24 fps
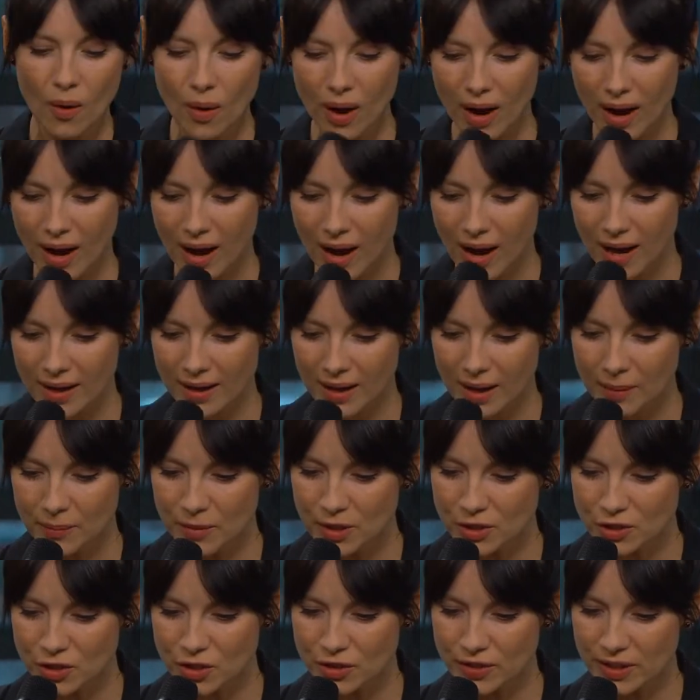Well, I, I'm
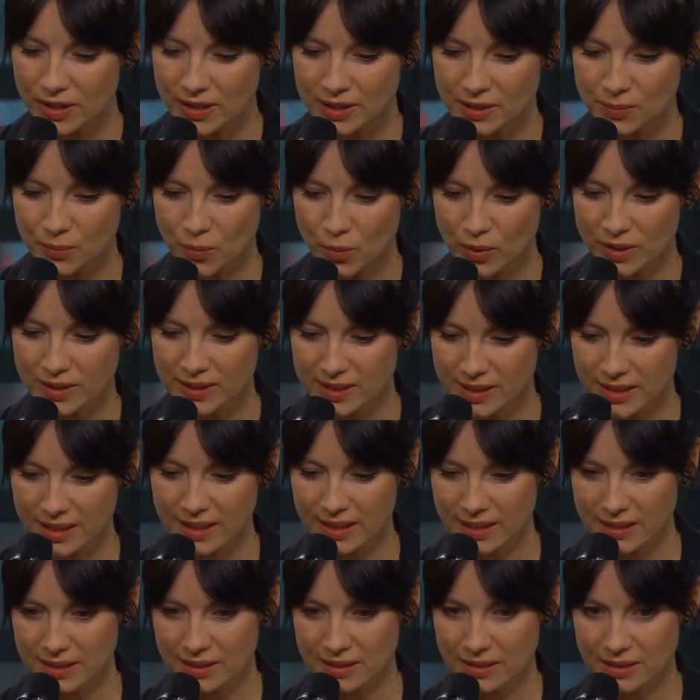not sure that it's more
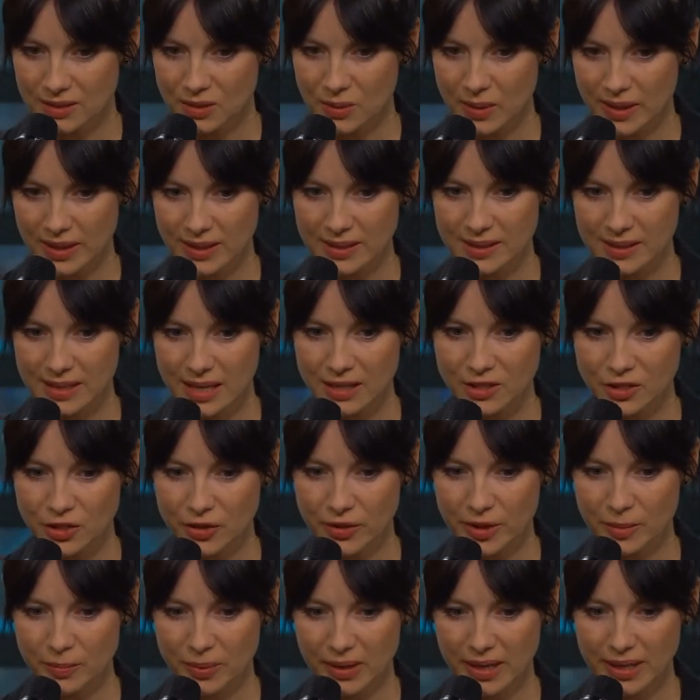insidious in the 20th
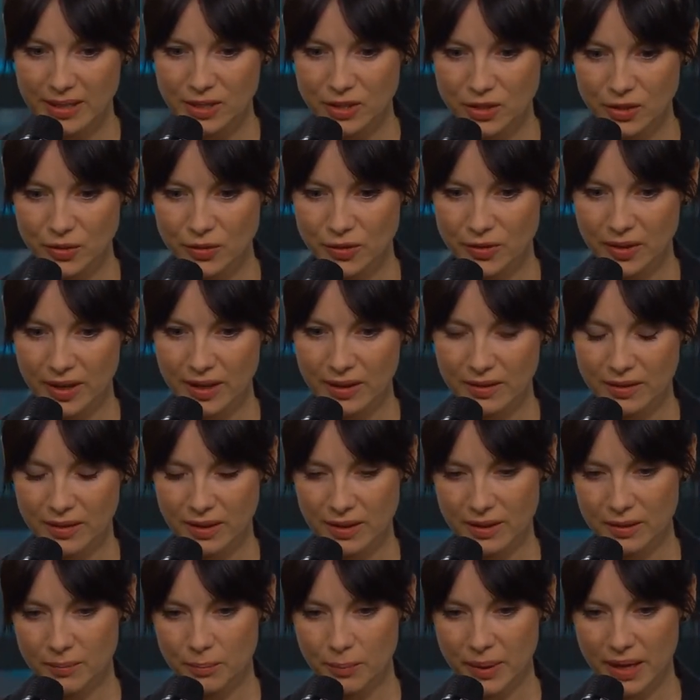century, but I do think
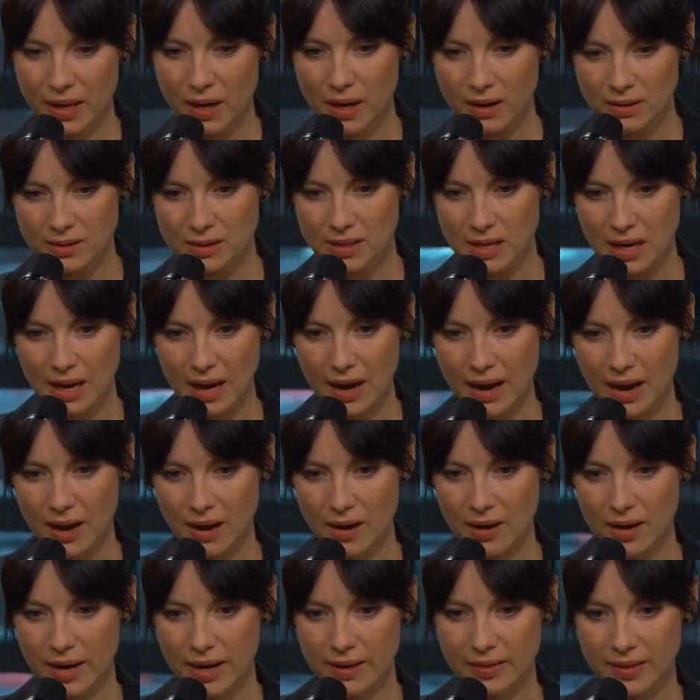that because
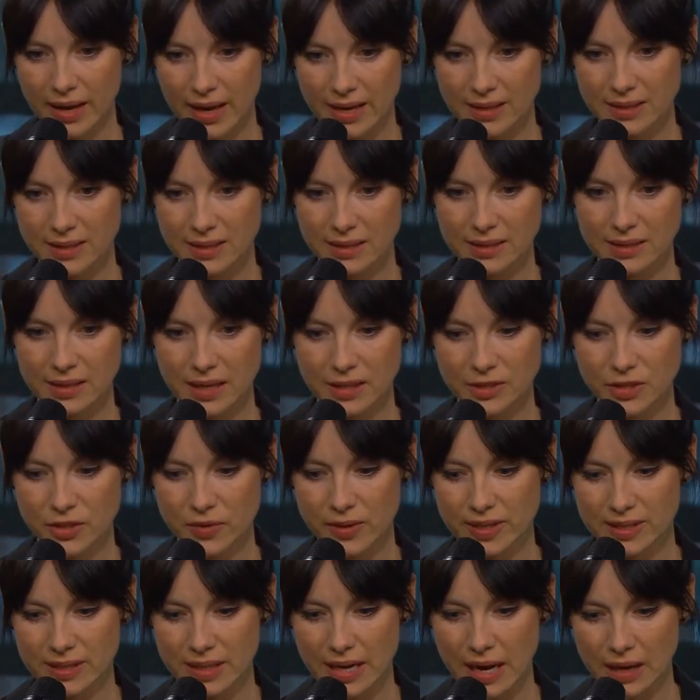Claire in the 18th
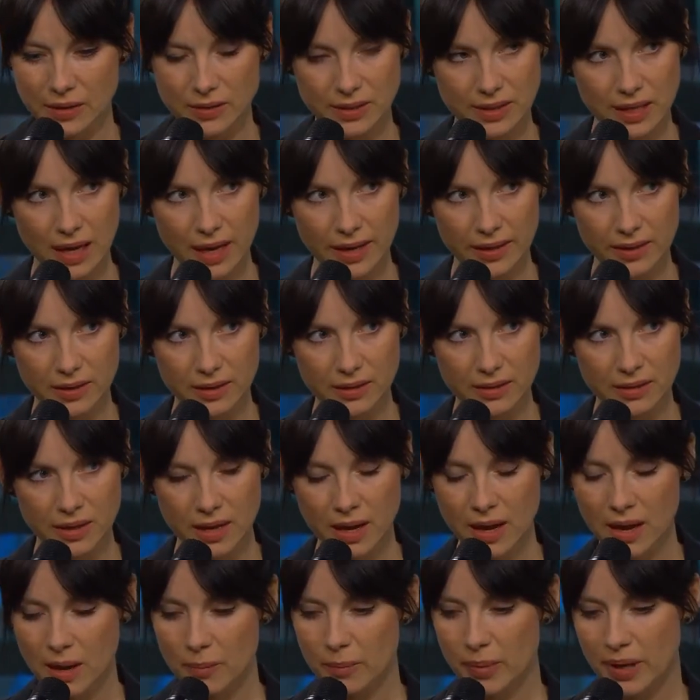century is an outsider
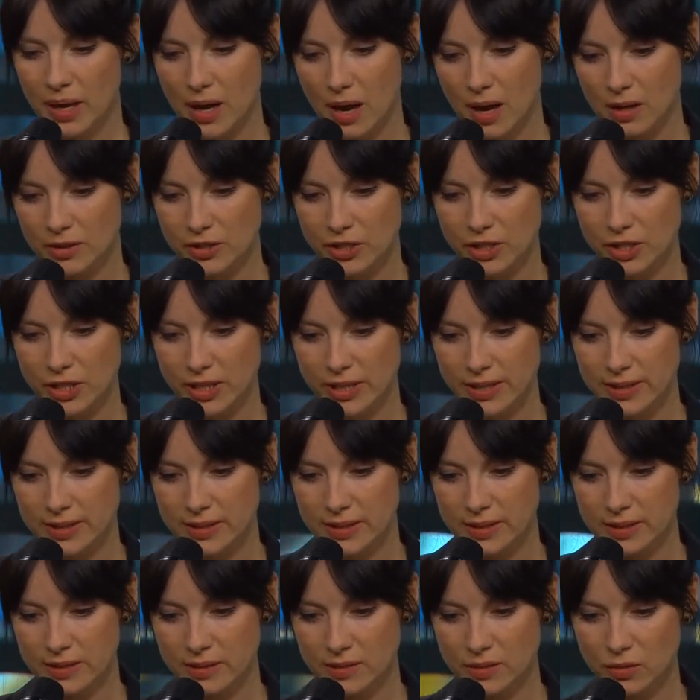mm-hmm. because
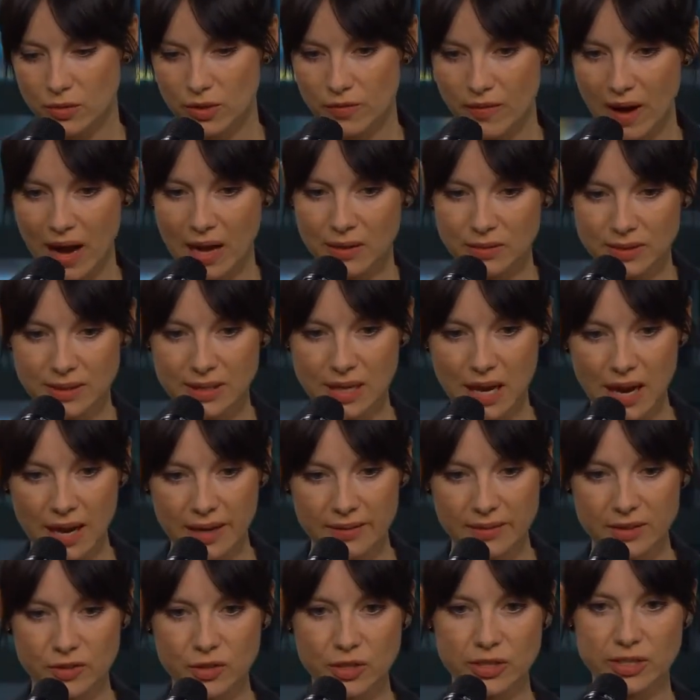she's sort of
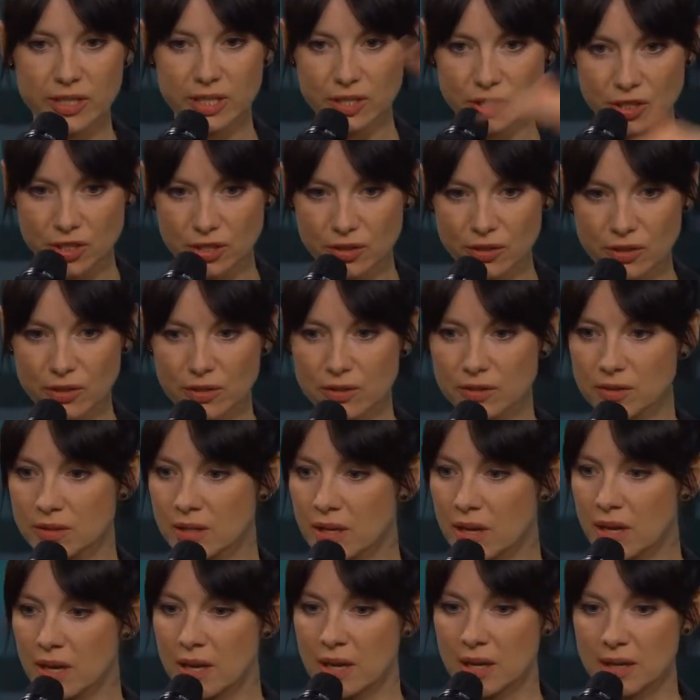outside the traditional
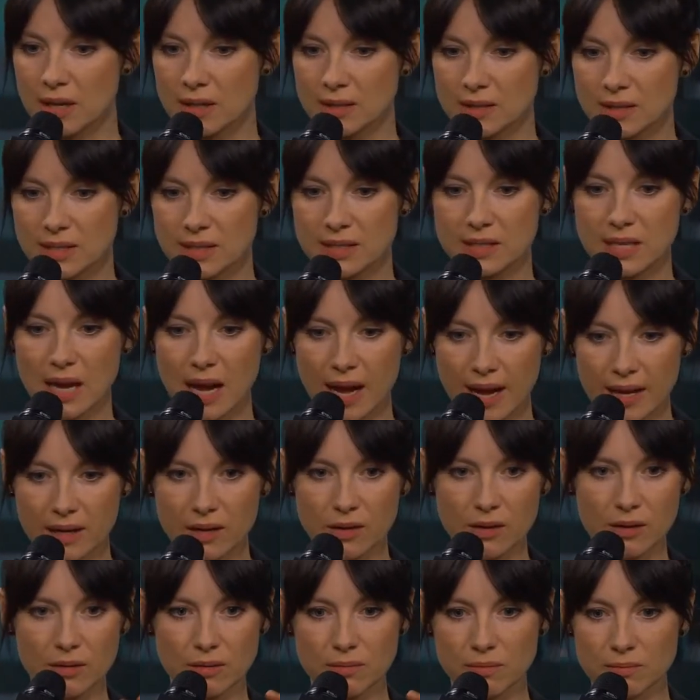
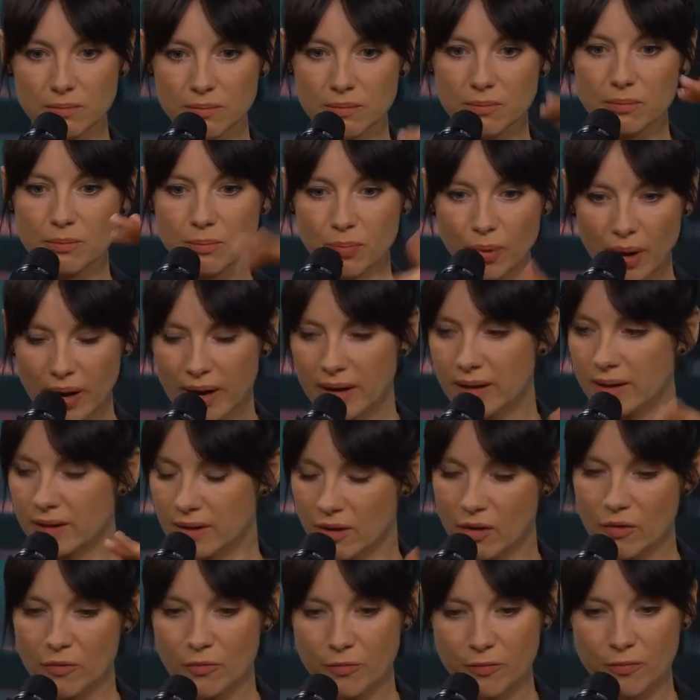societal, you
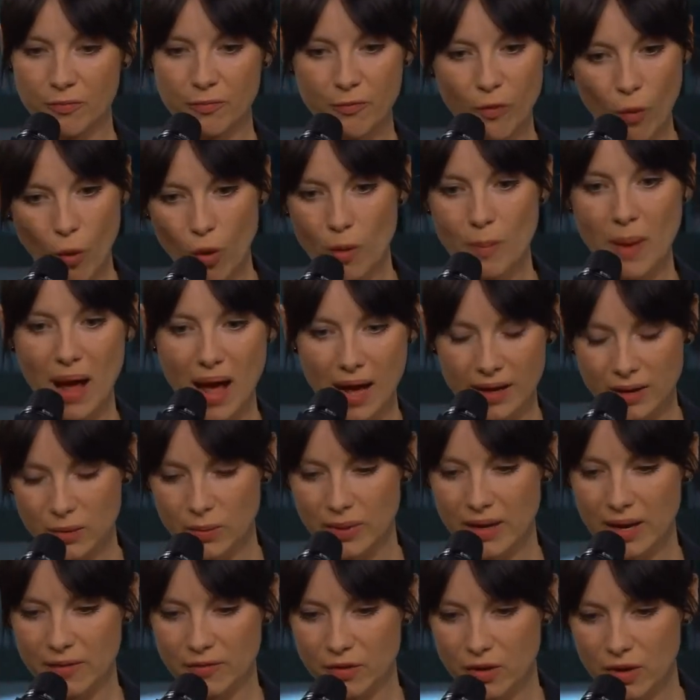know, format or
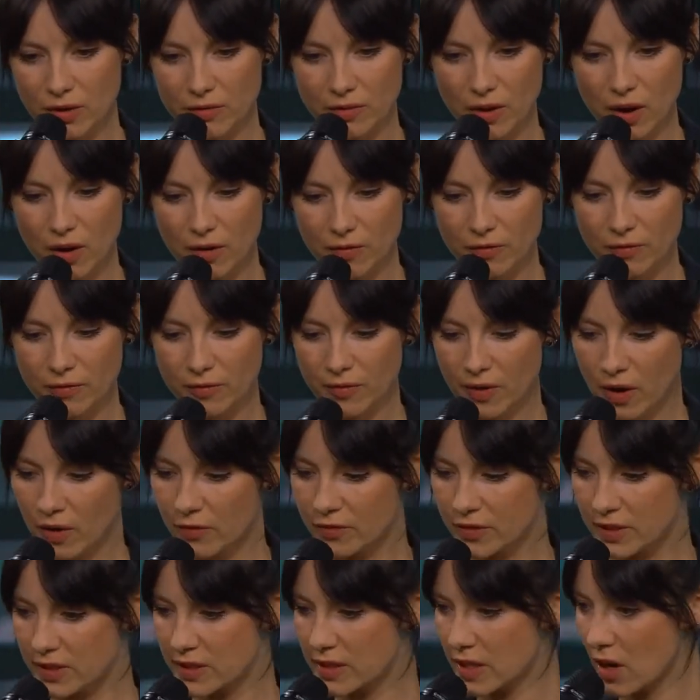whatever of, of,
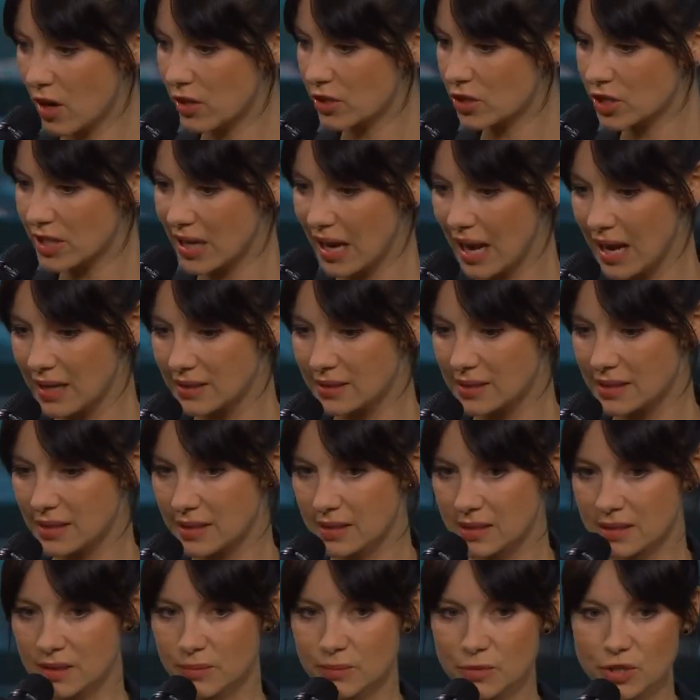of the Scottish clan
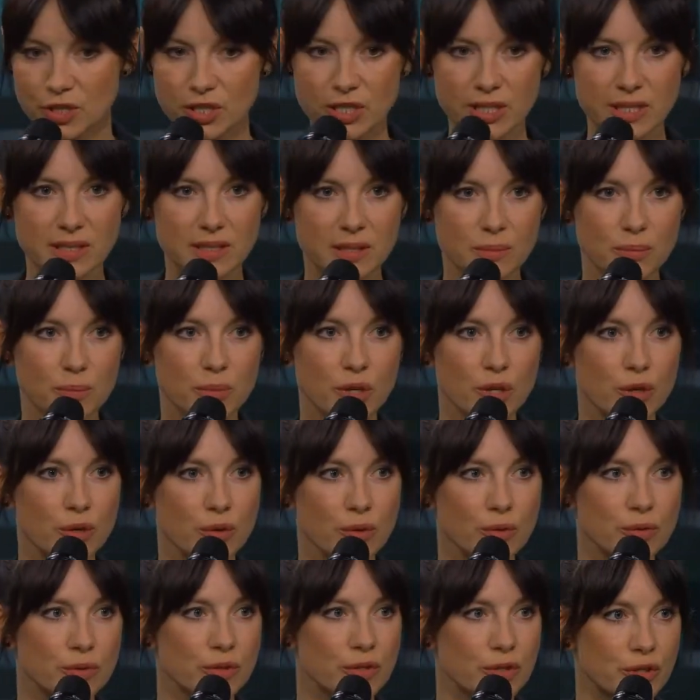system. She's
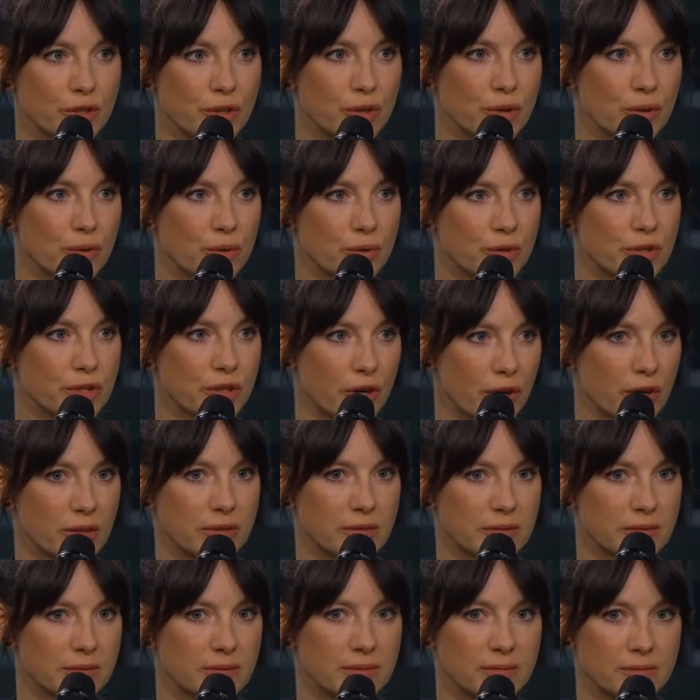immune to
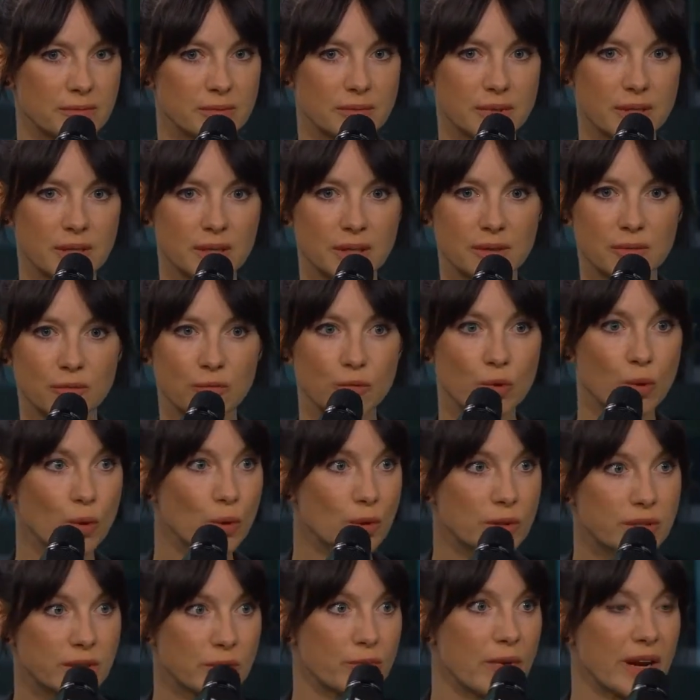certain
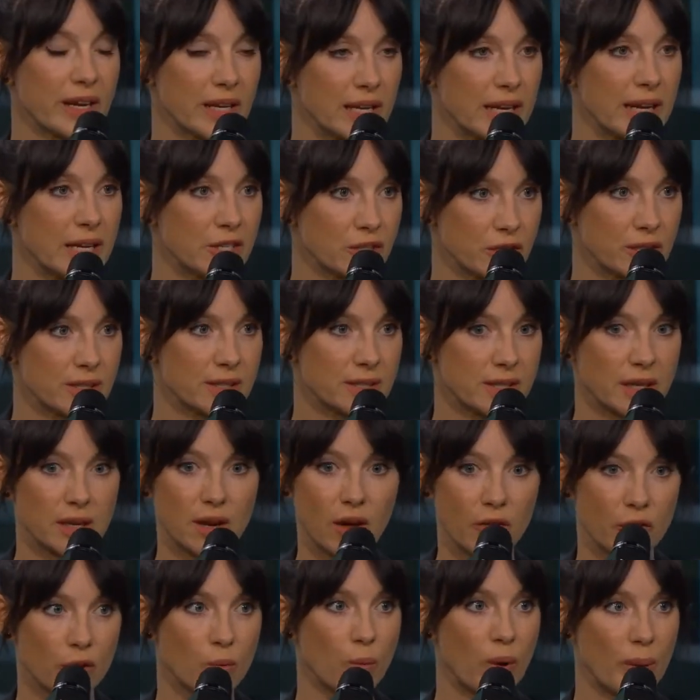rules and regulations that
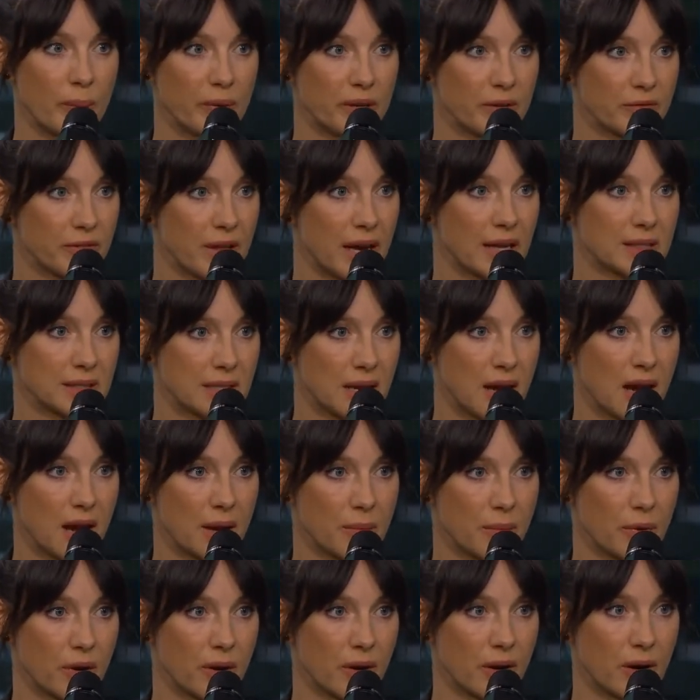other women of that
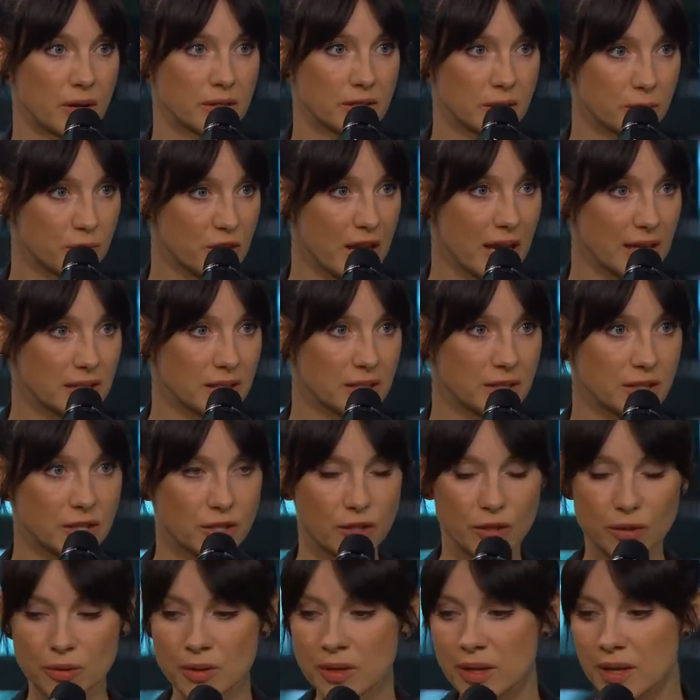time are, are, subjected
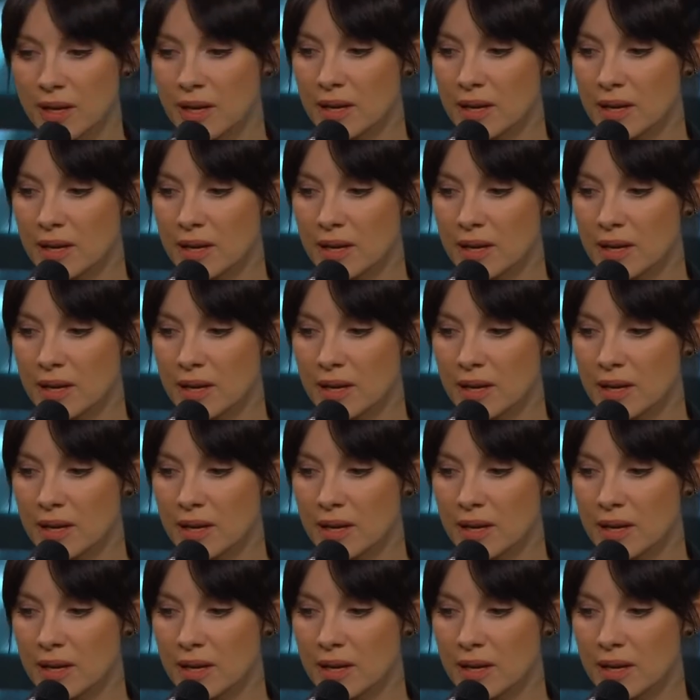to.